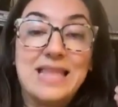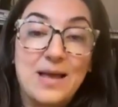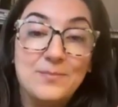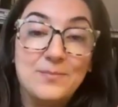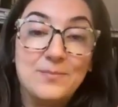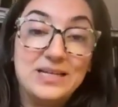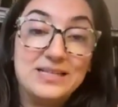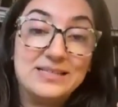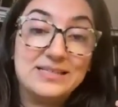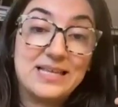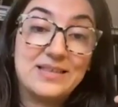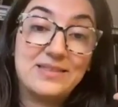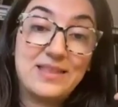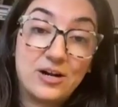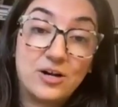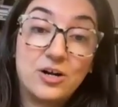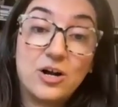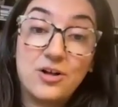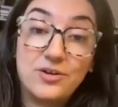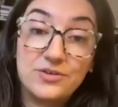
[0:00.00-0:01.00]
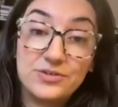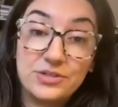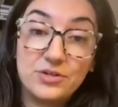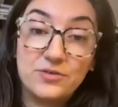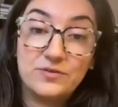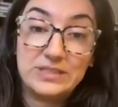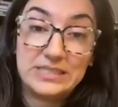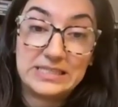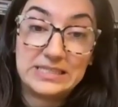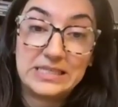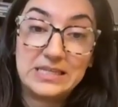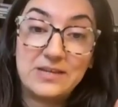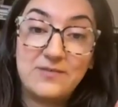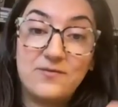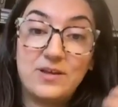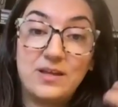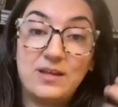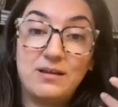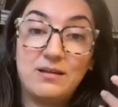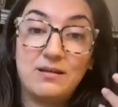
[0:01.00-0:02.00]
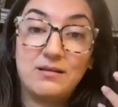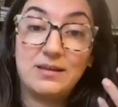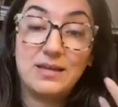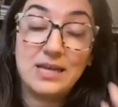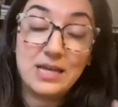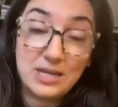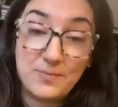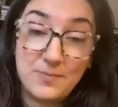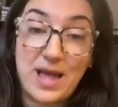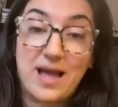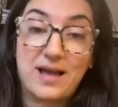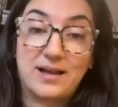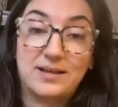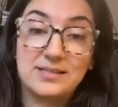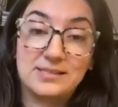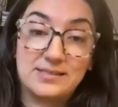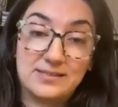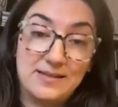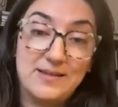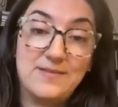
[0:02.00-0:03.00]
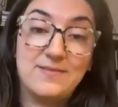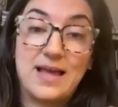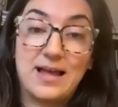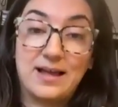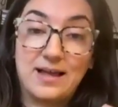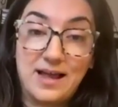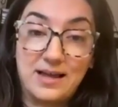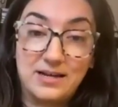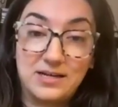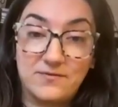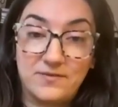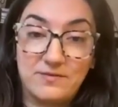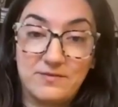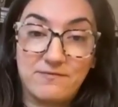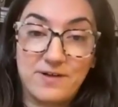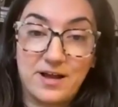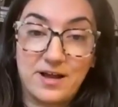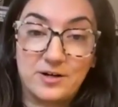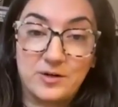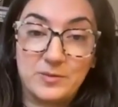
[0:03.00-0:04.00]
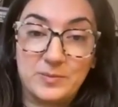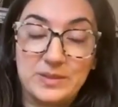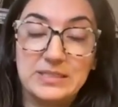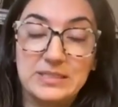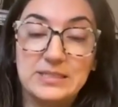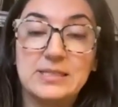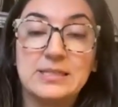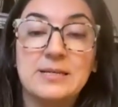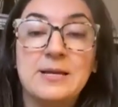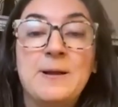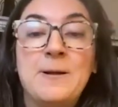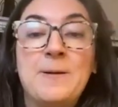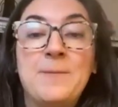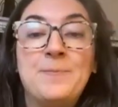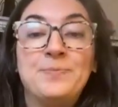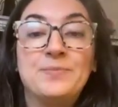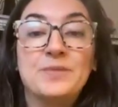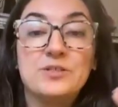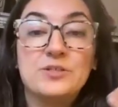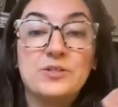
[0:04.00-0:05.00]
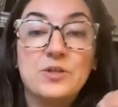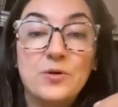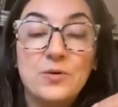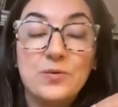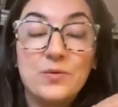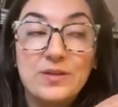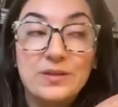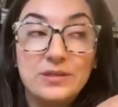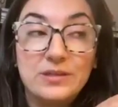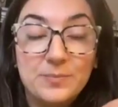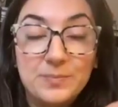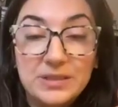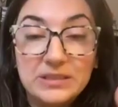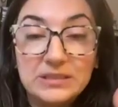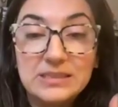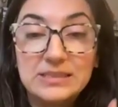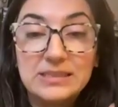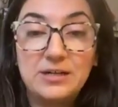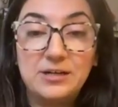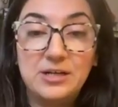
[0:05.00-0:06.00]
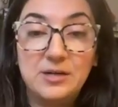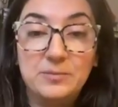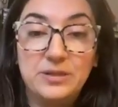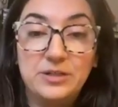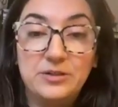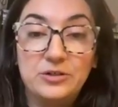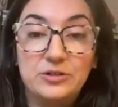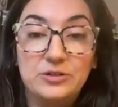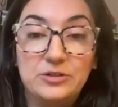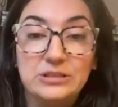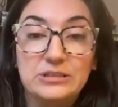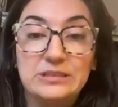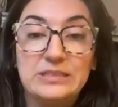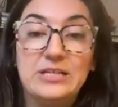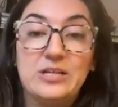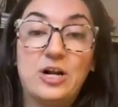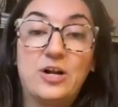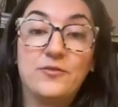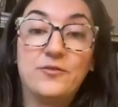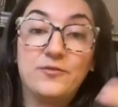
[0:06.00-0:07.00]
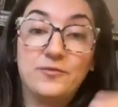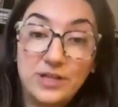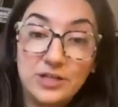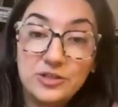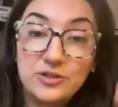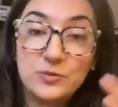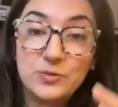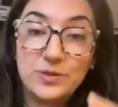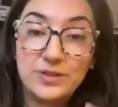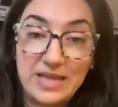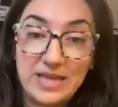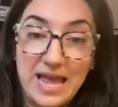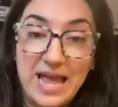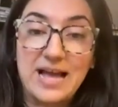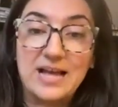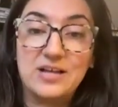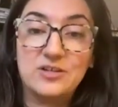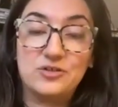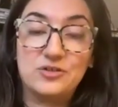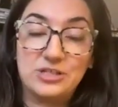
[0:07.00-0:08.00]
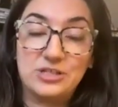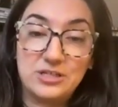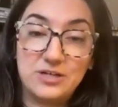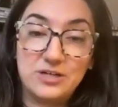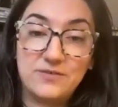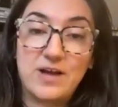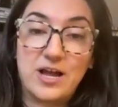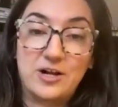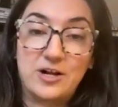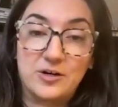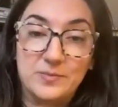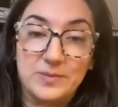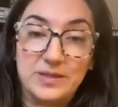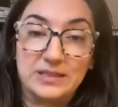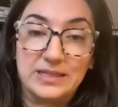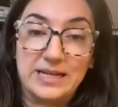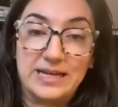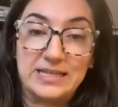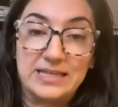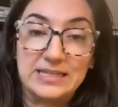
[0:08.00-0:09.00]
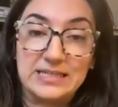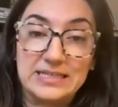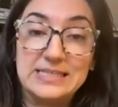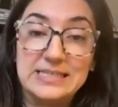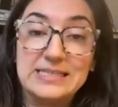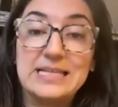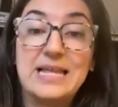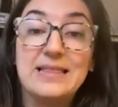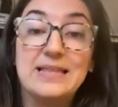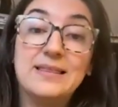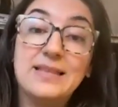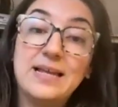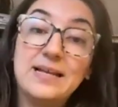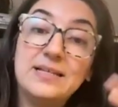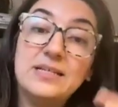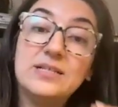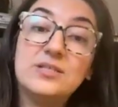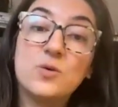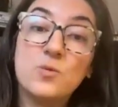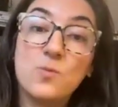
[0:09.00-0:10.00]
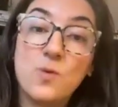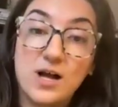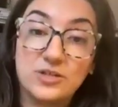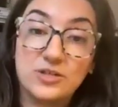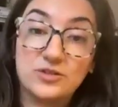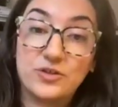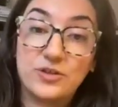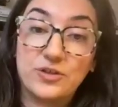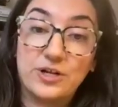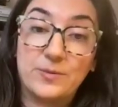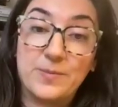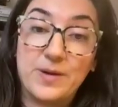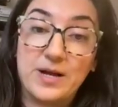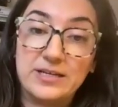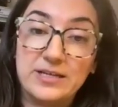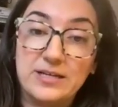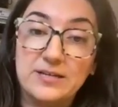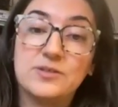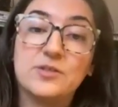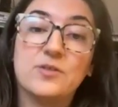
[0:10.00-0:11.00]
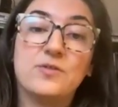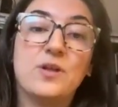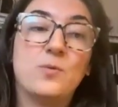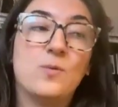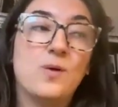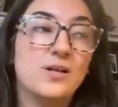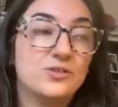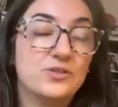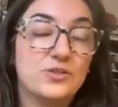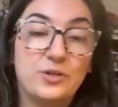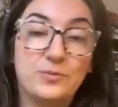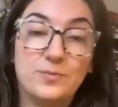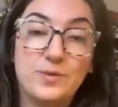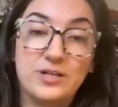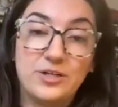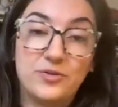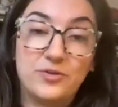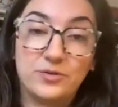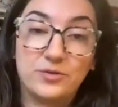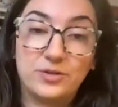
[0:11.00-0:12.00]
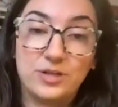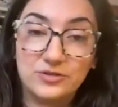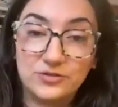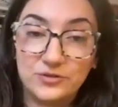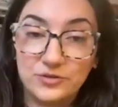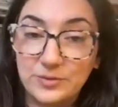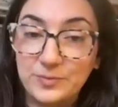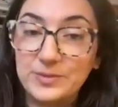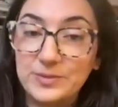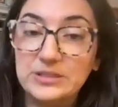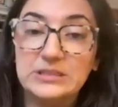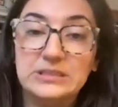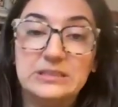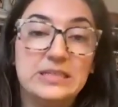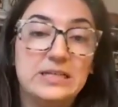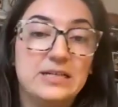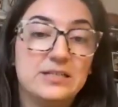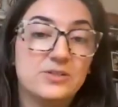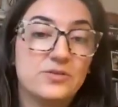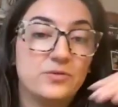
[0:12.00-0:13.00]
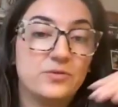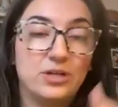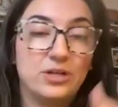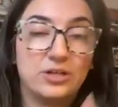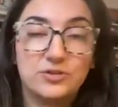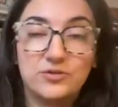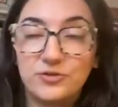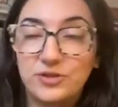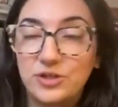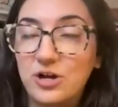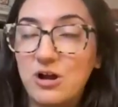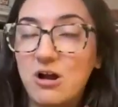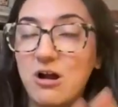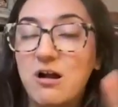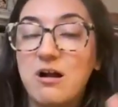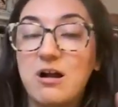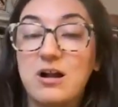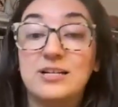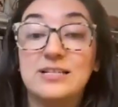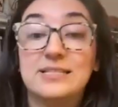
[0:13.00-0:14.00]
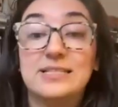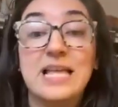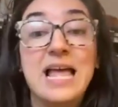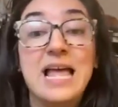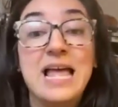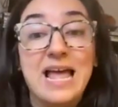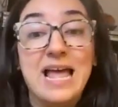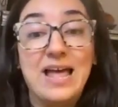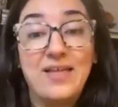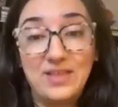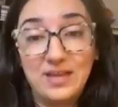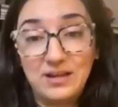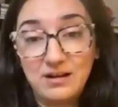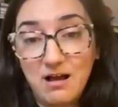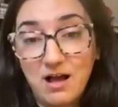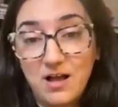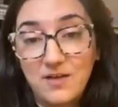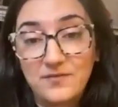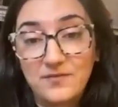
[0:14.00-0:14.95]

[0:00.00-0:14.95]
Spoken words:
That means that they're also receiving kickbacks in that kind of environment. So the military and political elite are flush with cash in an environment like this, and then they need to wash their money. So they wash their money through luxury buildings, through luxury cars, and then